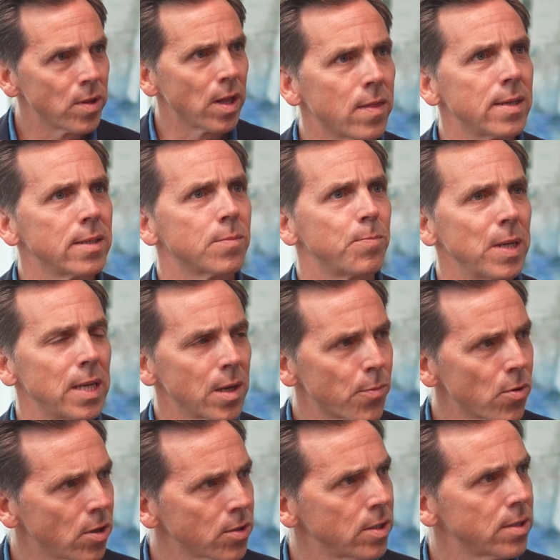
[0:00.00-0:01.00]
this bidding
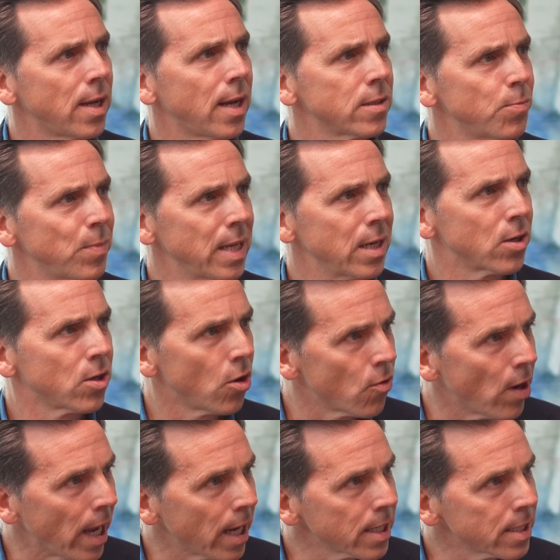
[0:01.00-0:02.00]
process has been
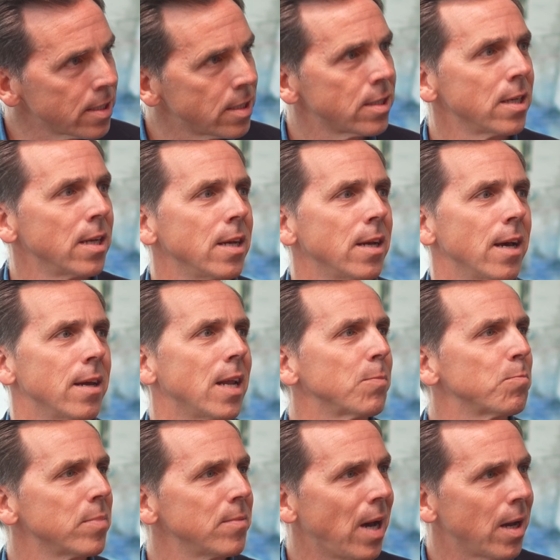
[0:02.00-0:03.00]
correct and
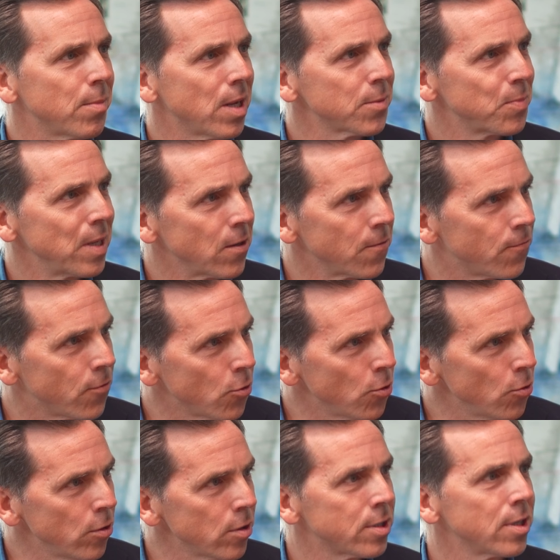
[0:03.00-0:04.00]
I'm not being
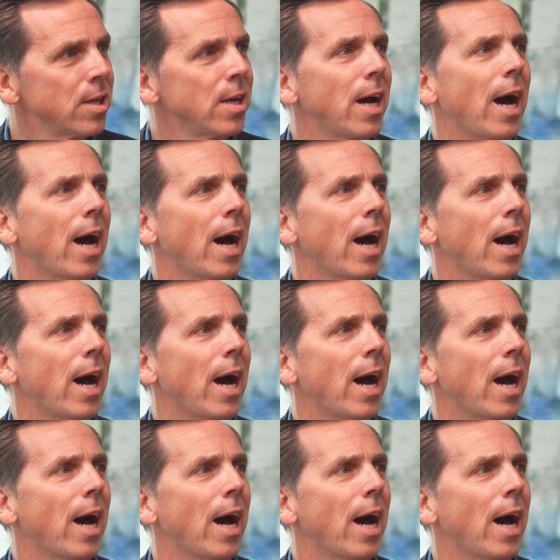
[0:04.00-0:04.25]
fooled.